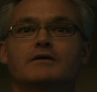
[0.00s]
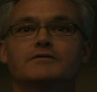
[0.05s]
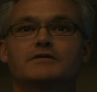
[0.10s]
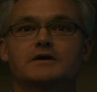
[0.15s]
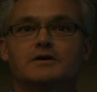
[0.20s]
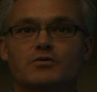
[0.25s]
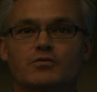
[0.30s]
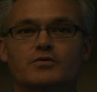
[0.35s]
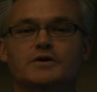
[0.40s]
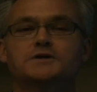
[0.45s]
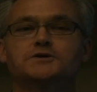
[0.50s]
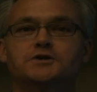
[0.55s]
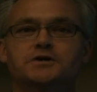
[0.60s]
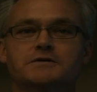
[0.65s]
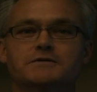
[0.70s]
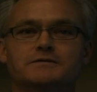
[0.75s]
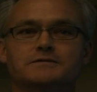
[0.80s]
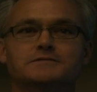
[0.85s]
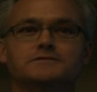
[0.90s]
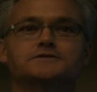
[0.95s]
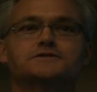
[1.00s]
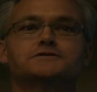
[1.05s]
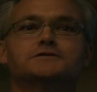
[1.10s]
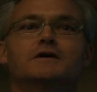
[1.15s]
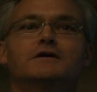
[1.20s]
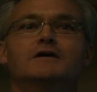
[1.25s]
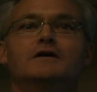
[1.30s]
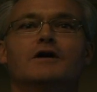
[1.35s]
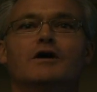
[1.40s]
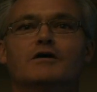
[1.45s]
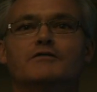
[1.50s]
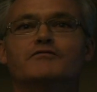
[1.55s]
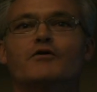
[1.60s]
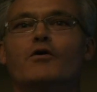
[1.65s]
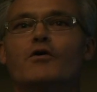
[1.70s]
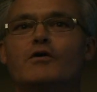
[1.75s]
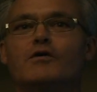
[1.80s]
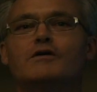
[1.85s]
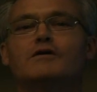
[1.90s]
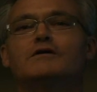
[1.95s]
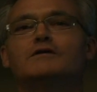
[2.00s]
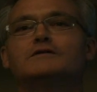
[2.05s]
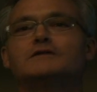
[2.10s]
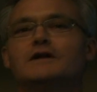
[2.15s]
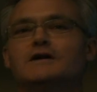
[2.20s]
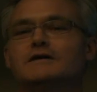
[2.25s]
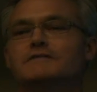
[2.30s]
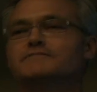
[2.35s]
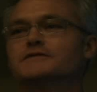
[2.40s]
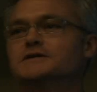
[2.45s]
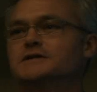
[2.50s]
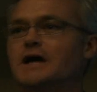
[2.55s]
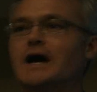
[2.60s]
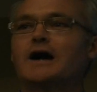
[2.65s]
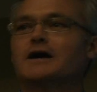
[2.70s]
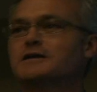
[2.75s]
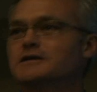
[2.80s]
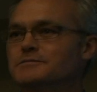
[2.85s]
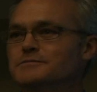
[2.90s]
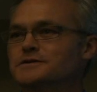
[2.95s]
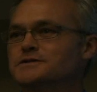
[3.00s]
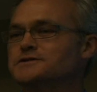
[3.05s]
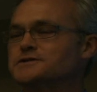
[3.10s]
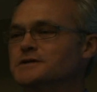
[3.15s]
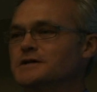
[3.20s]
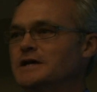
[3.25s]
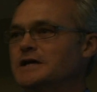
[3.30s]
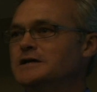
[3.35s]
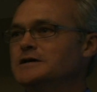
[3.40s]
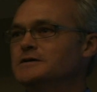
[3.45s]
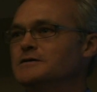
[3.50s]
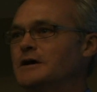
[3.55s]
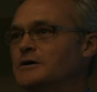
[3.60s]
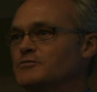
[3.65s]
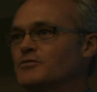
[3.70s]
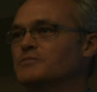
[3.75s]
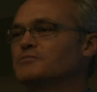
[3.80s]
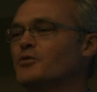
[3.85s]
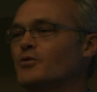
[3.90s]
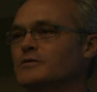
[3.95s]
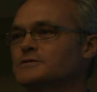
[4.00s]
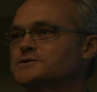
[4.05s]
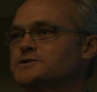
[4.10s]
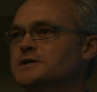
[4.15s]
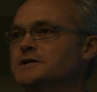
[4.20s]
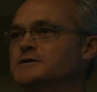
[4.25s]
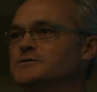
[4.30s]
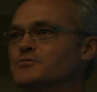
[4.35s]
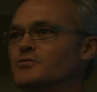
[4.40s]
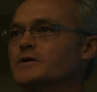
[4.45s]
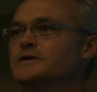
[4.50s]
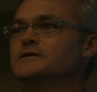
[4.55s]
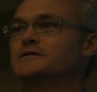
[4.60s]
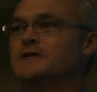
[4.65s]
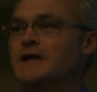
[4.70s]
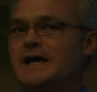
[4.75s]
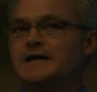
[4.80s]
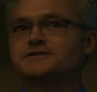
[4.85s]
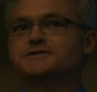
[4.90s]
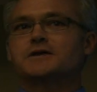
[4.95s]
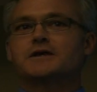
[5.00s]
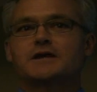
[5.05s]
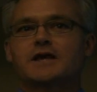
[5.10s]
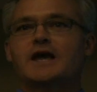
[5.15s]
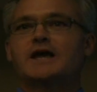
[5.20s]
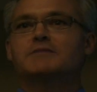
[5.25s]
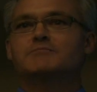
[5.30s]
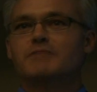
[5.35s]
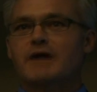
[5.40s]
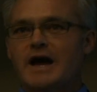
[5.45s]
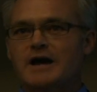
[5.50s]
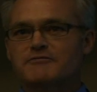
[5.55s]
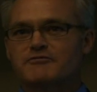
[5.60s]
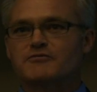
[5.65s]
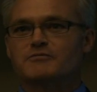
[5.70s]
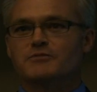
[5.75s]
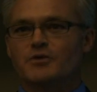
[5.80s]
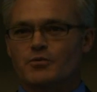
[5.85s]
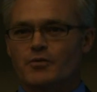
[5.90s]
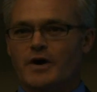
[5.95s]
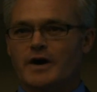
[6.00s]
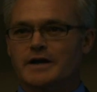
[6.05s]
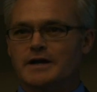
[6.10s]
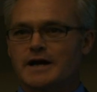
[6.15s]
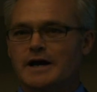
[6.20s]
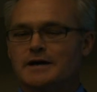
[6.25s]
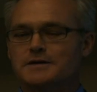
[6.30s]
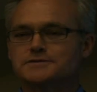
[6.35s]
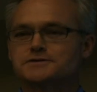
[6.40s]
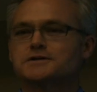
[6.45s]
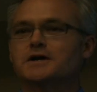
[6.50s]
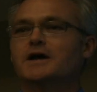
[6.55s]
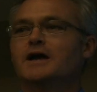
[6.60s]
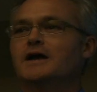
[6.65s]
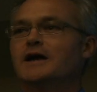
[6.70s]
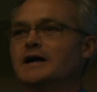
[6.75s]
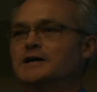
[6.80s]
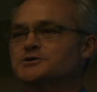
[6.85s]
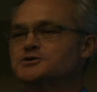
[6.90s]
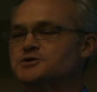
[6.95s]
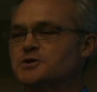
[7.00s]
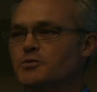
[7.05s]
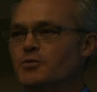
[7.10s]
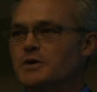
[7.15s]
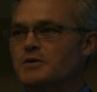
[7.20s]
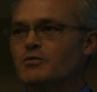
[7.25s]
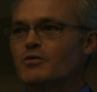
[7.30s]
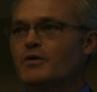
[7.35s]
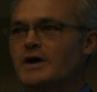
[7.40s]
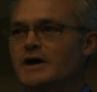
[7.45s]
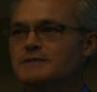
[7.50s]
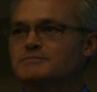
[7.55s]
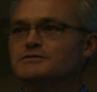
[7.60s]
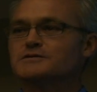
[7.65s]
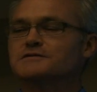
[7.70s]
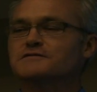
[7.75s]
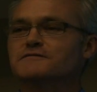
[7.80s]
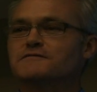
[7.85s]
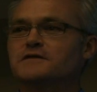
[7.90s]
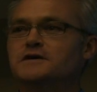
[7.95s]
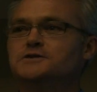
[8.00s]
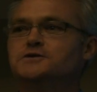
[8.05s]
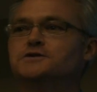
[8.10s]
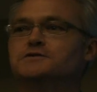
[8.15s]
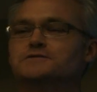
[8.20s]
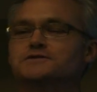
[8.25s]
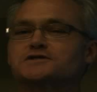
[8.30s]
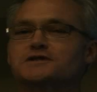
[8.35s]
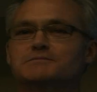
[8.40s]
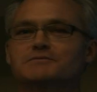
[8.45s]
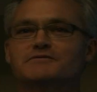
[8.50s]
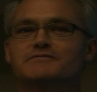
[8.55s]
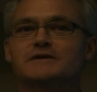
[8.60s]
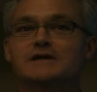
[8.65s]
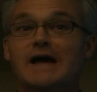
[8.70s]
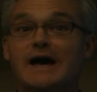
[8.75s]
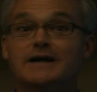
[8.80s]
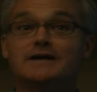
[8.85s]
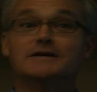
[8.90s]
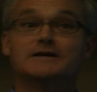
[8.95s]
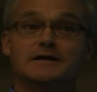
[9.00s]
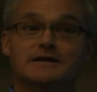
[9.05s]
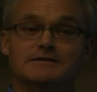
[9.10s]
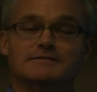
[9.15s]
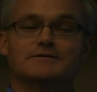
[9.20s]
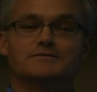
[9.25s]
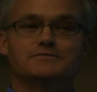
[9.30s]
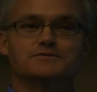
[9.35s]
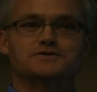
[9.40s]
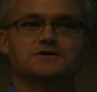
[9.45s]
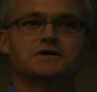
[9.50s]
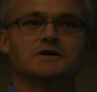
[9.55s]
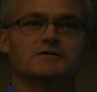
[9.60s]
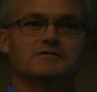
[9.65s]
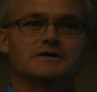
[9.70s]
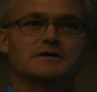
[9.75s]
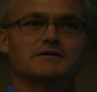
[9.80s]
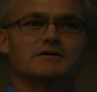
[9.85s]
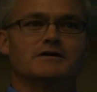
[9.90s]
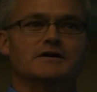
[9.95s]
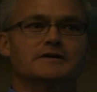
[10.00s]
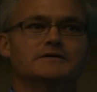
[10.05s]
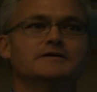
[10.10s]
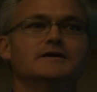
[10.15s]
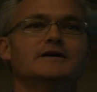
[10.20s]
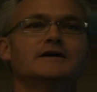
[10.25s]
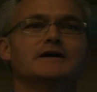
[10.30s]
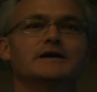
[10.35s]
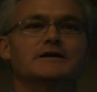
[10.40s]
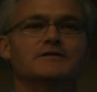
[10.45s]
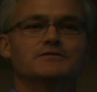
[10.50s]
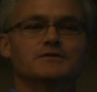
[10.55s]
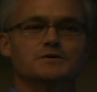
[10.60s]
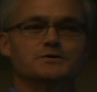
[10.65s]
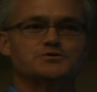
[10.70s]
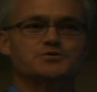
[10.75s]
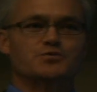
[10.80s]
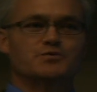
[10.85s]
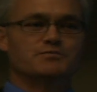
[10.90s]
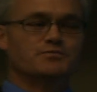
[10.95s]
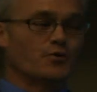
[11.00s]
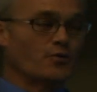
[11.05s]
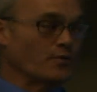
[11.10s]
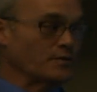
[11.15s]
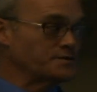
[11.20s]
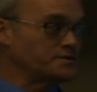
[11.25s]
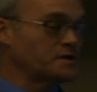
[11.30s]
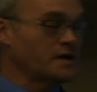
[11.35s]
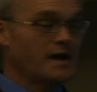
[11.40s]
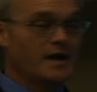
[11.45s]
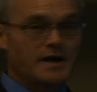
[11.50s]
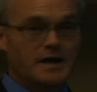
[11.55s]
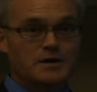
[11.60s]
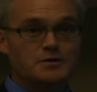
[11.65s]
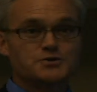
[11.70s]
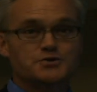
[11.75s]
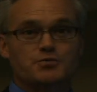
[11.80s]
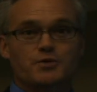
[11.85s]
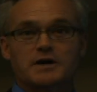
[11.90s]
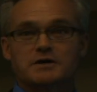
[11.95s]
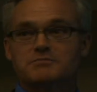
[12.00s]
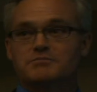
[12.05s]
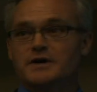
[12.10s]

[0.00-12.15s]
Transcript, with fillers: the originals of all of the documents that he had and reports he had written as they came back from the White House. And so we were able to feature some of the editing that was going on in those reports. Here's Rick